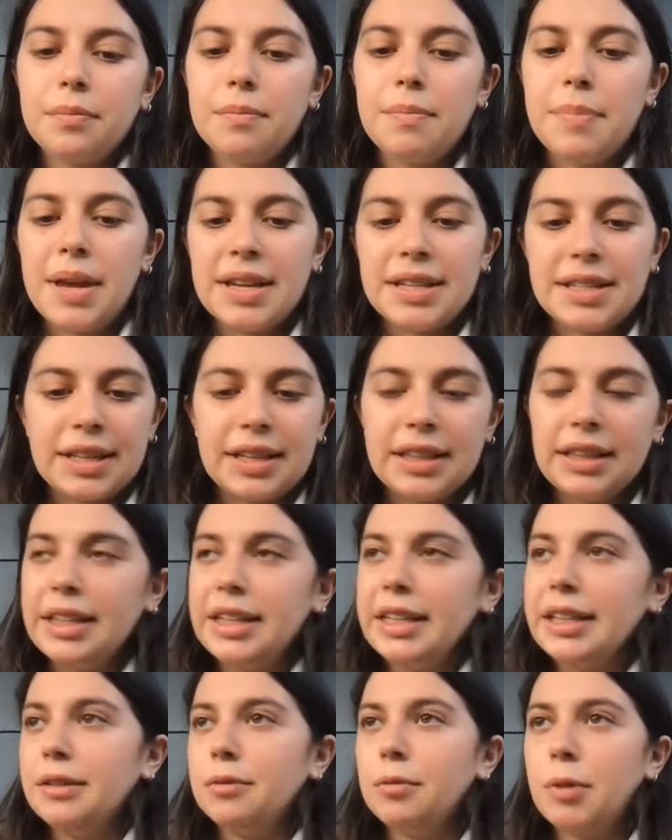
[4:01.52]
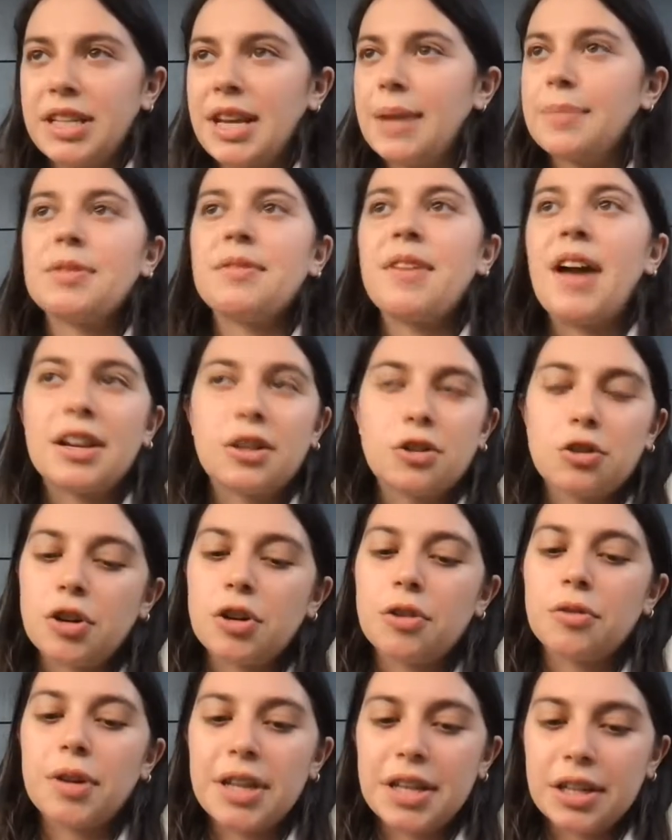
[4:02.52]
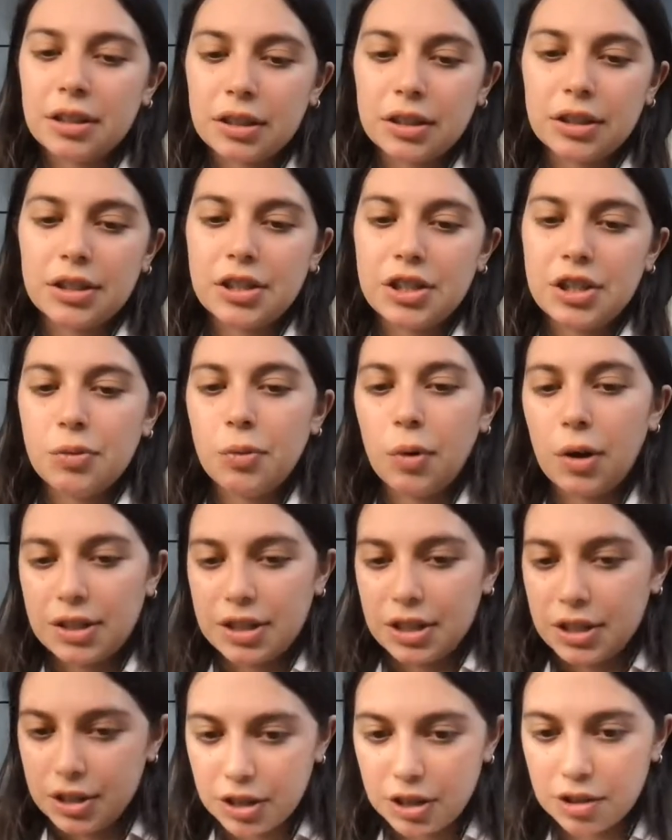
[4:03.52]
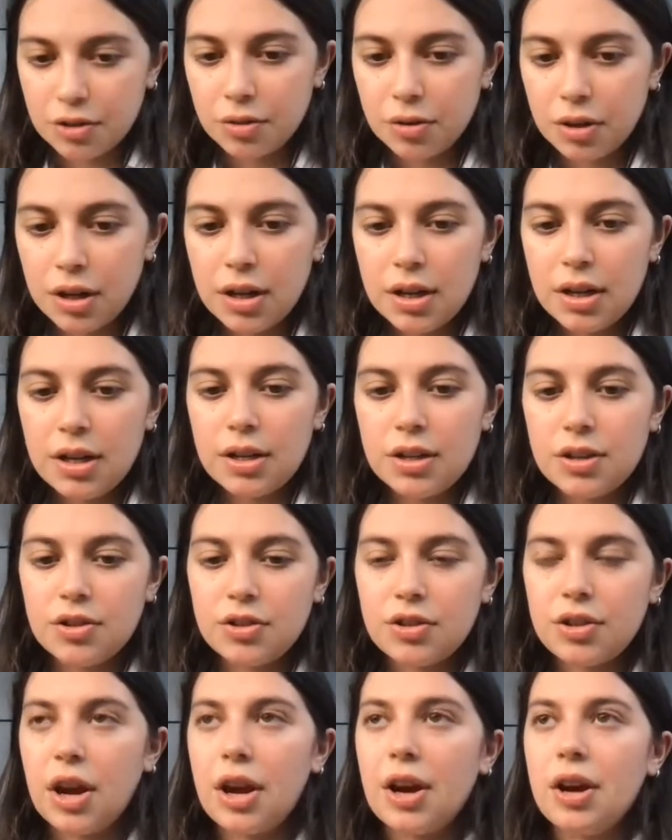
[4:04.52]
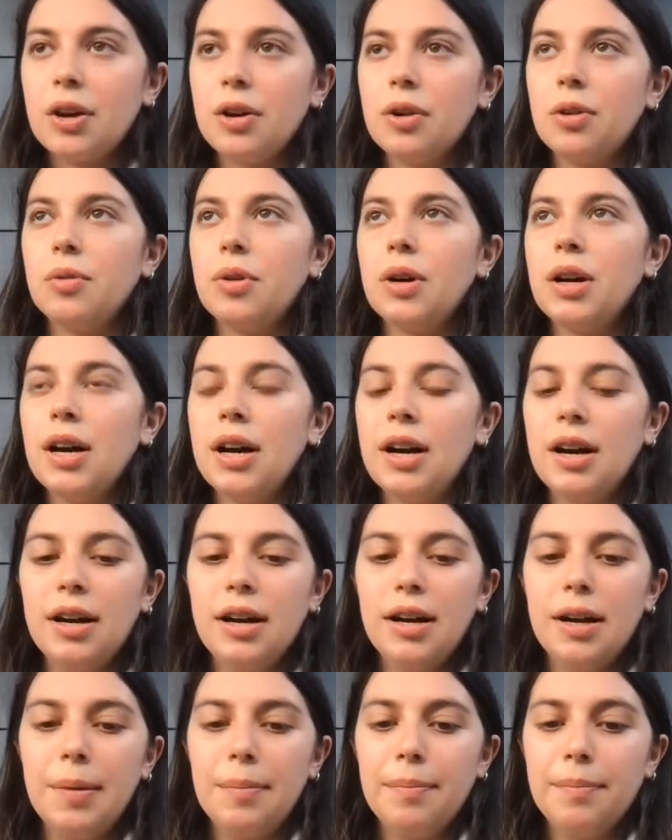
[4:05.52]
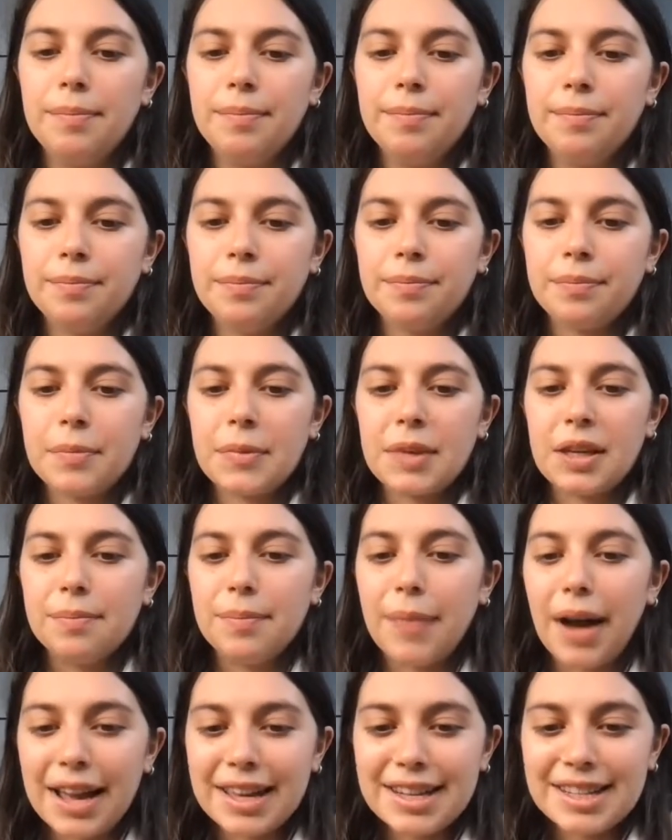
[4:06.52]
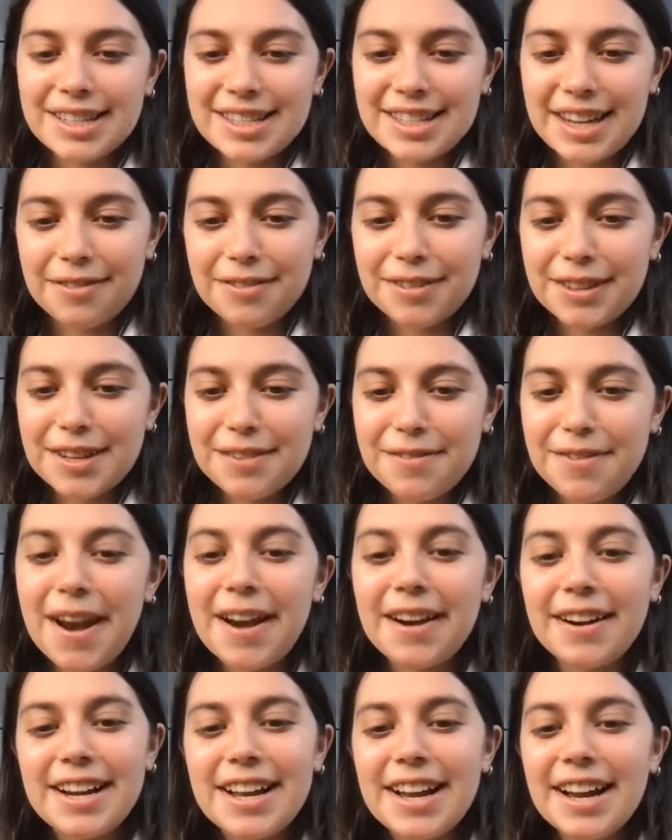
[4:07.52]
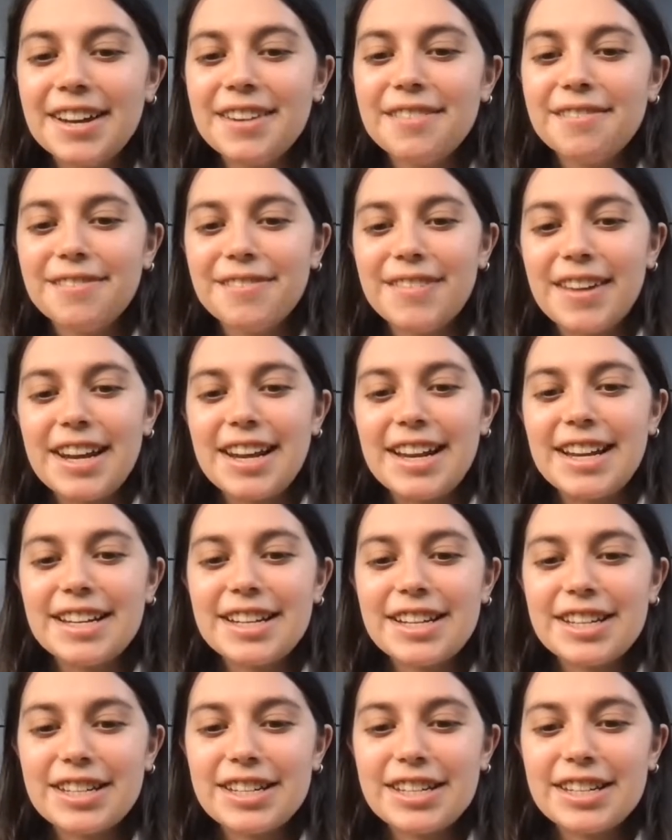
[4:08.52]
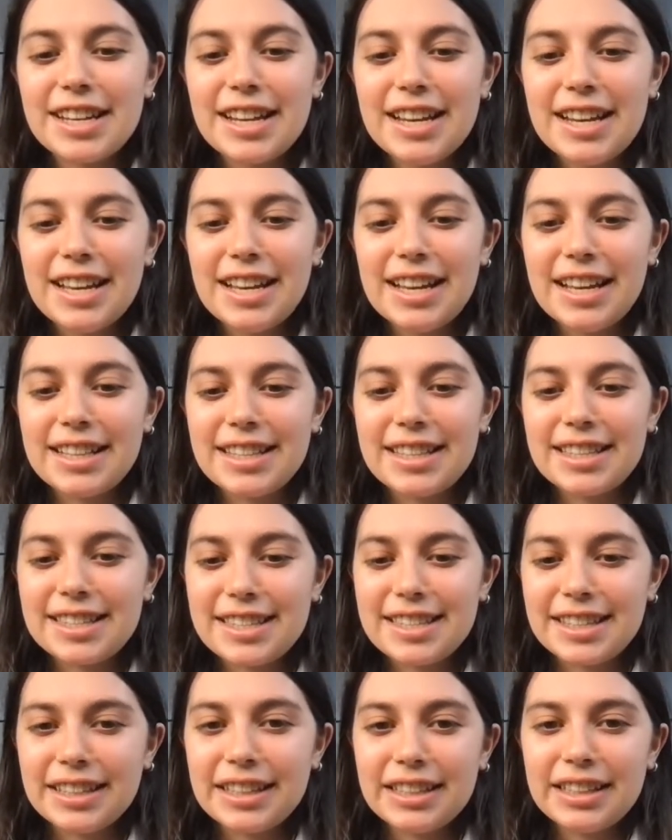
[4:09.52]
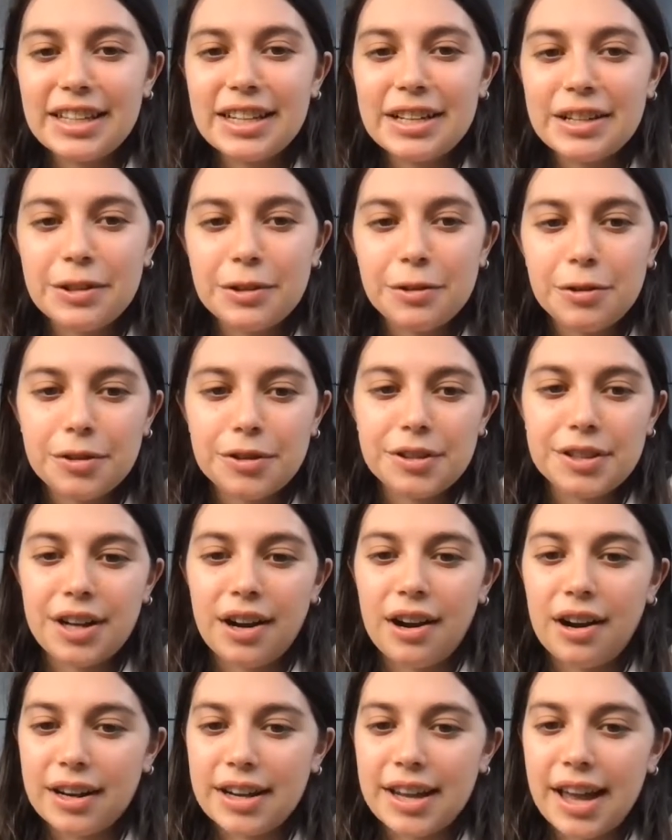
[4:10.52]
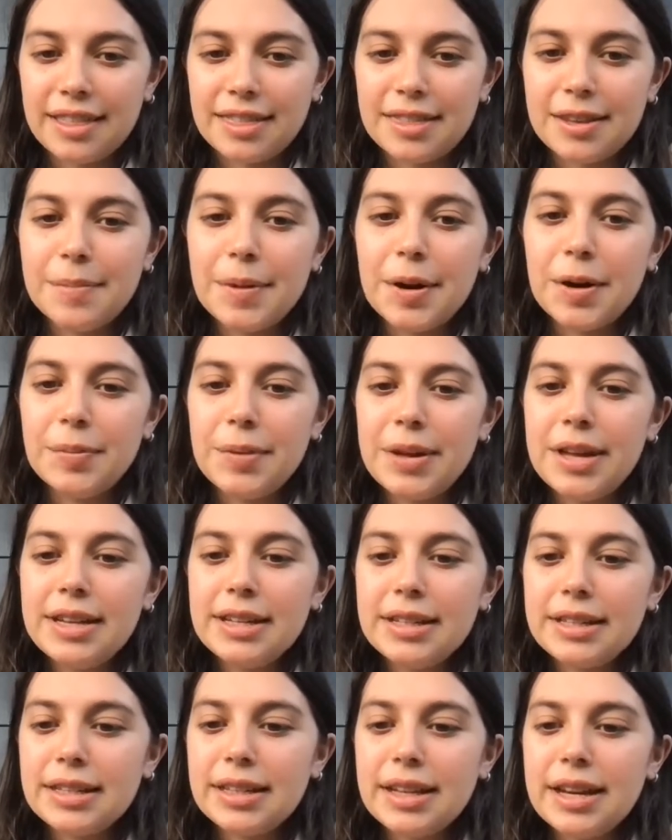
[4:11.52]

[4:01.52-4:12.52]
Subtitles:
basically what types of extracurriculars you want to do. So mine is definitely very unfinished. It's still a Google Doc at the moment,